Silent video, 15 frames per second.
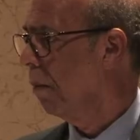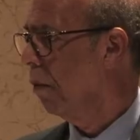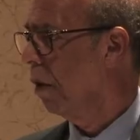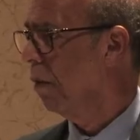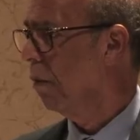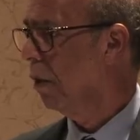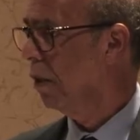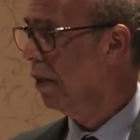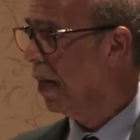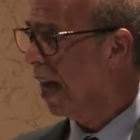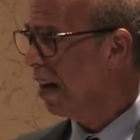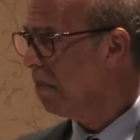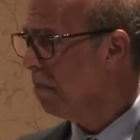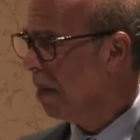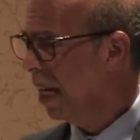point where you got
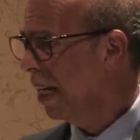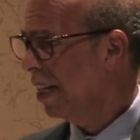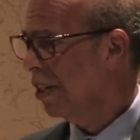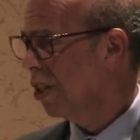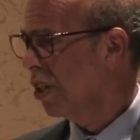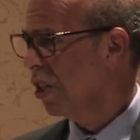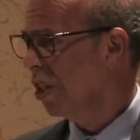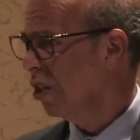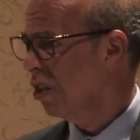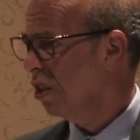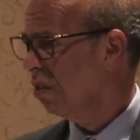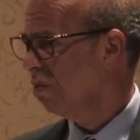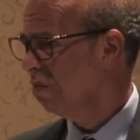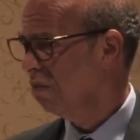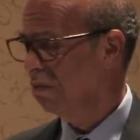to make a decision.
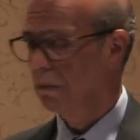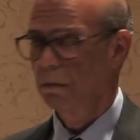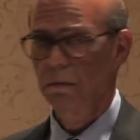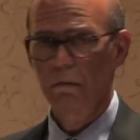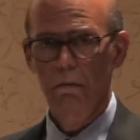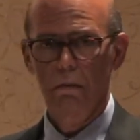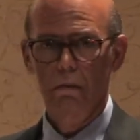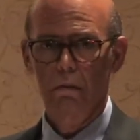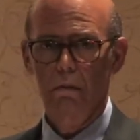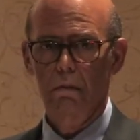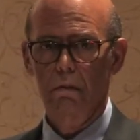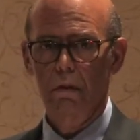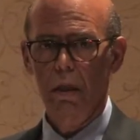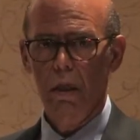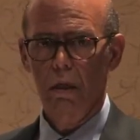
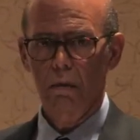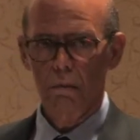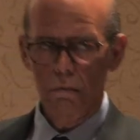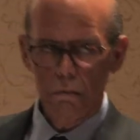You know,